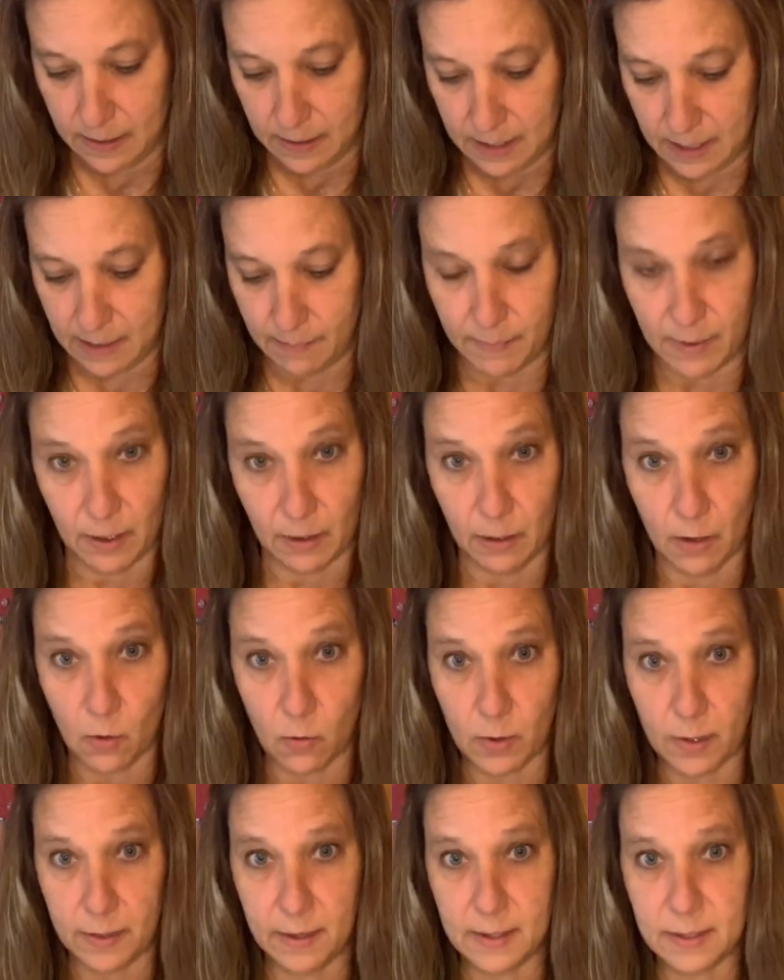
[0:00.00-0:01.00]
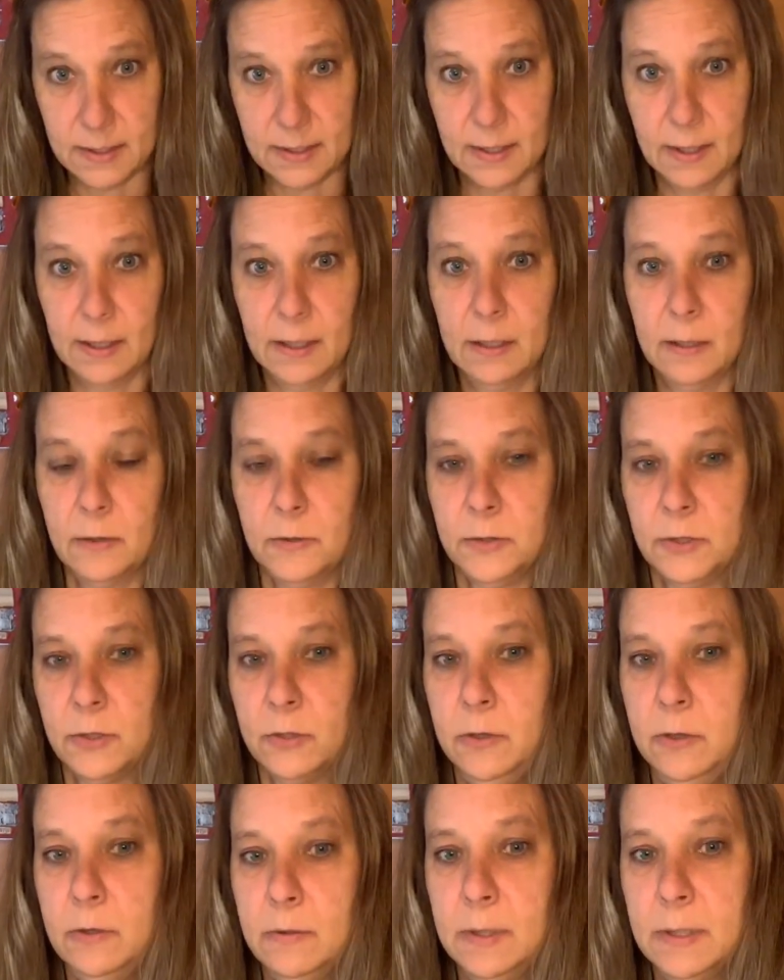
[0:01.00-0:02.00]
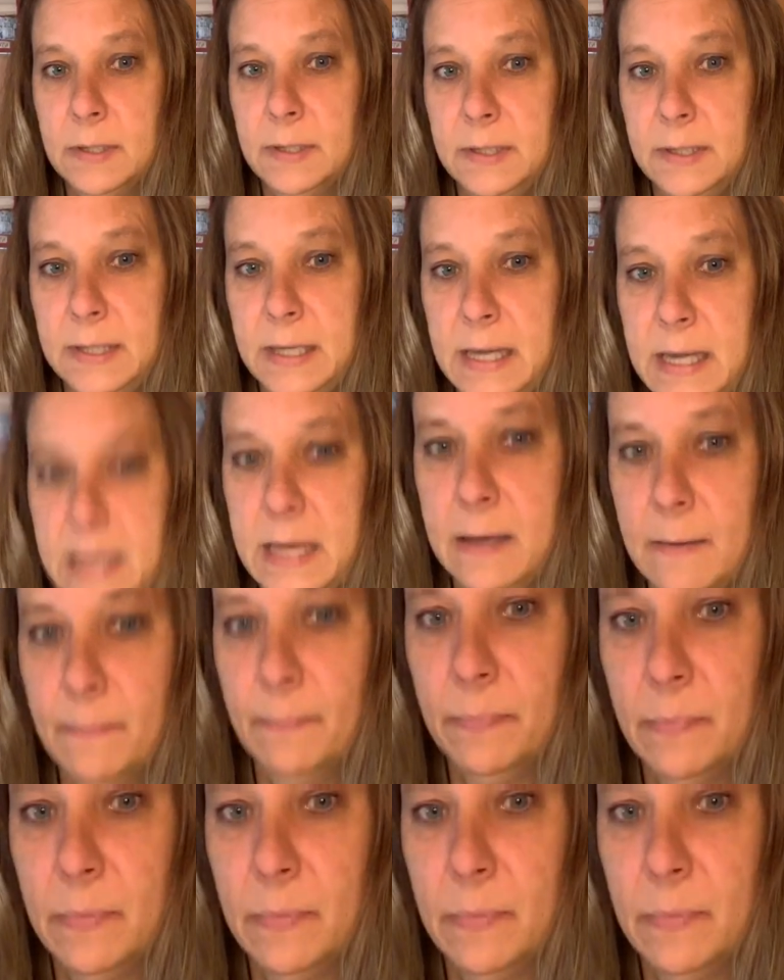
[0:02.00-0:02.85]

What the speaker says: And I'm going to lower this a little so you can see